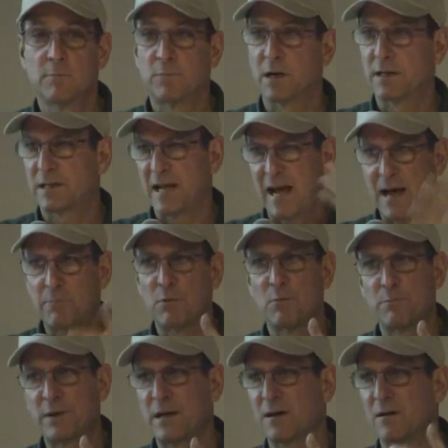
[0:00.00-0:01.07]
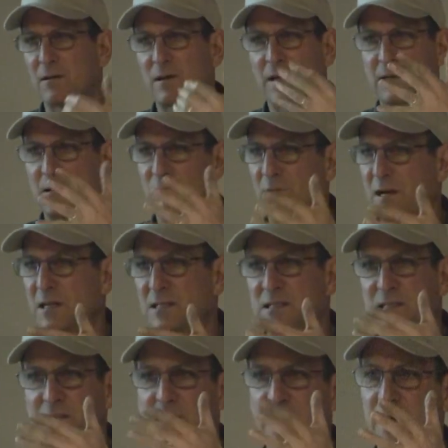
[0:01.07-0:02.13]
But the apple beer, like the
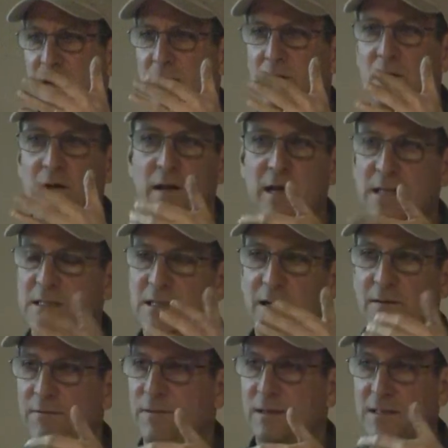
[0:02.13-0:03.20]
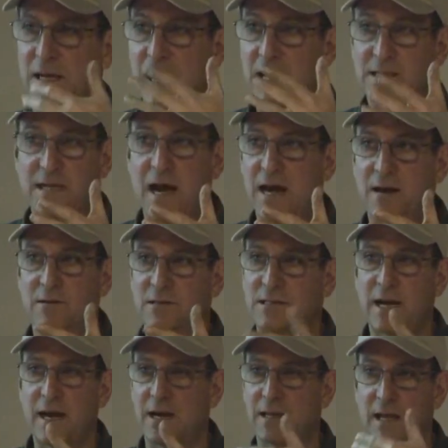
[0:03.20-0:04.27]
Redd's Ale and all that stuff, as, as I
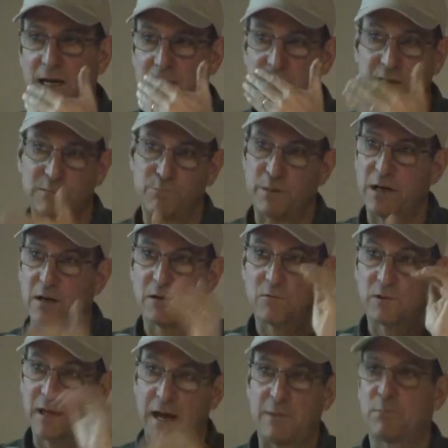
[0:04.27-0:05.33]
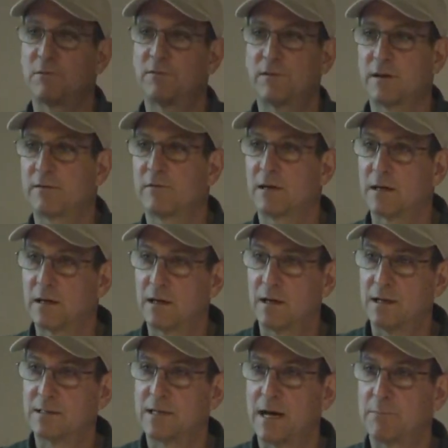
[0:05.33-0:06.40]
understand it, that's just beer with apple flavoring
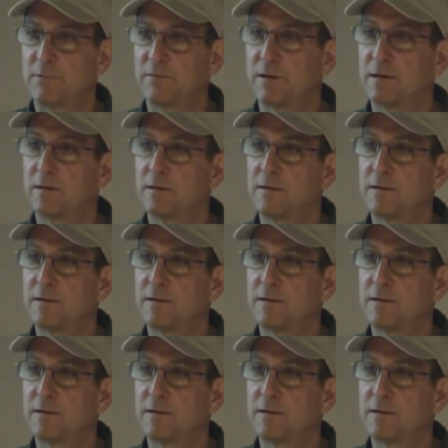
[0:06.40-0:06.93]
on top of it.